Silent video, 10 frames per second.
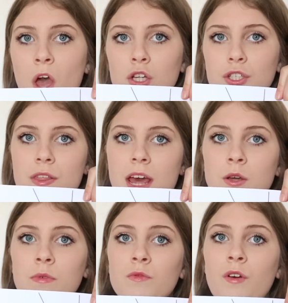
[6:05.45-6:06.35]
So then
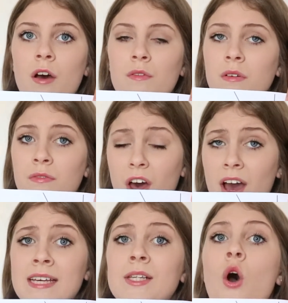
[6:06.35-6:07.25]
you would
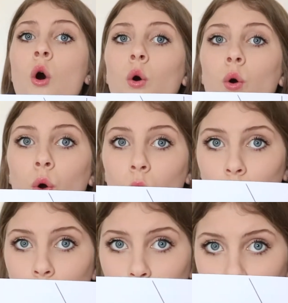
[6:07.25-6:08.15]
revise
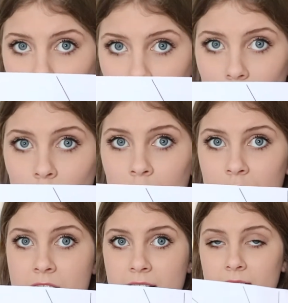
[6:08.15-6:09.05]
all
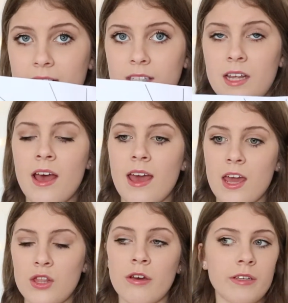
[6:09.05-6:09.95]
of this
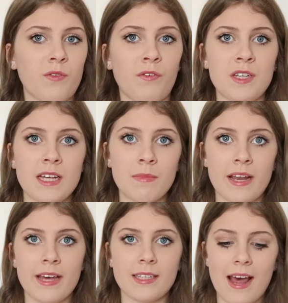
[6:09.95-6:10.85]
in those 15
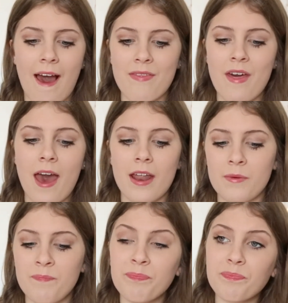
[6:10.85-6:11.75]
minutes, and
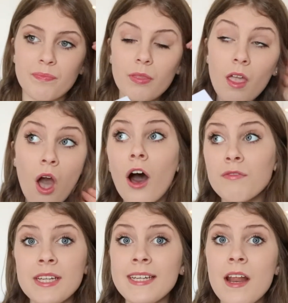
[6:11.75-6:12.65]
then
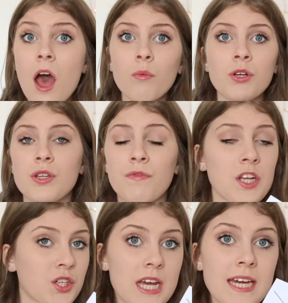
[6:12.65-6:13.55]
after dinner, once you
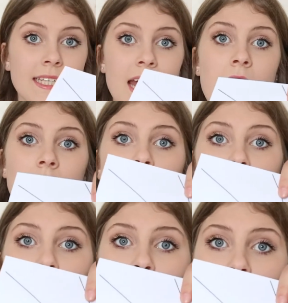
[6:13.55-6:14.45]
finish eating,
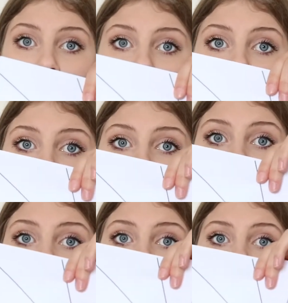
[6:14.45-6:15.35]
you can revise from
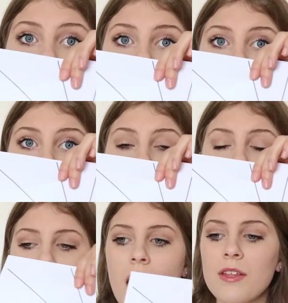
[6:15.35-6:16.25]
here to
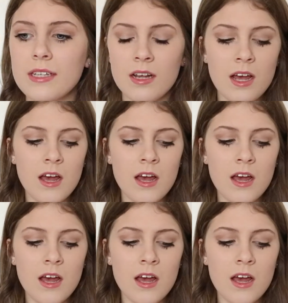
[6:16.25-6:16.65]
the others,